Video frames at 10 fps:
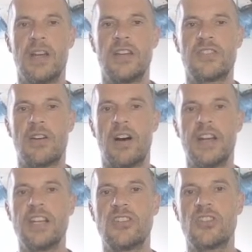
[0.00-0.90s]
So I
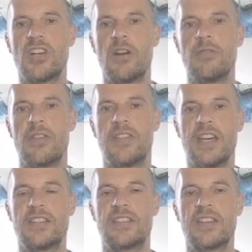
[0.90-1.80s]
need to show that
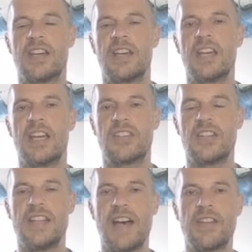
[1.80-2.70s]
this is
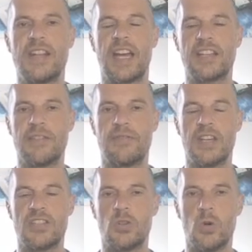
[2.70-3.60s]
never negative, that
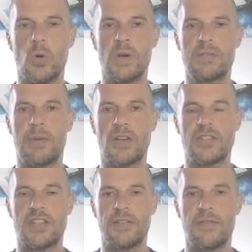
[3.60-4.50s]
is always
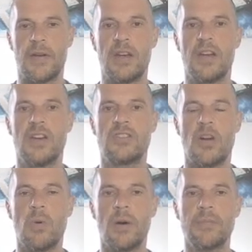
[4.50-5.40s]
positive. So
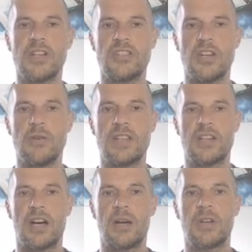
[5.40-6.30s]
what I'm going to do is
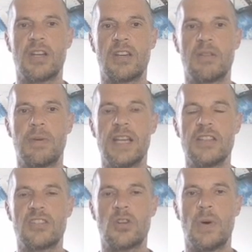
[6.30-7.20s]
I'm going to complete
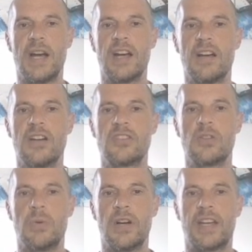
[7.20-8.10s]
the square to
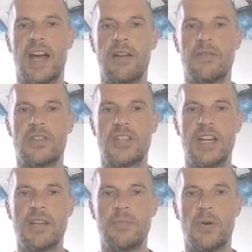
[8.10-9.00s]
work out the
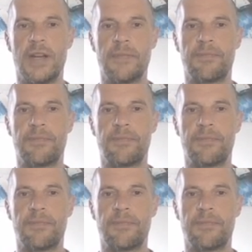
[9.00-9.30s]
turning point.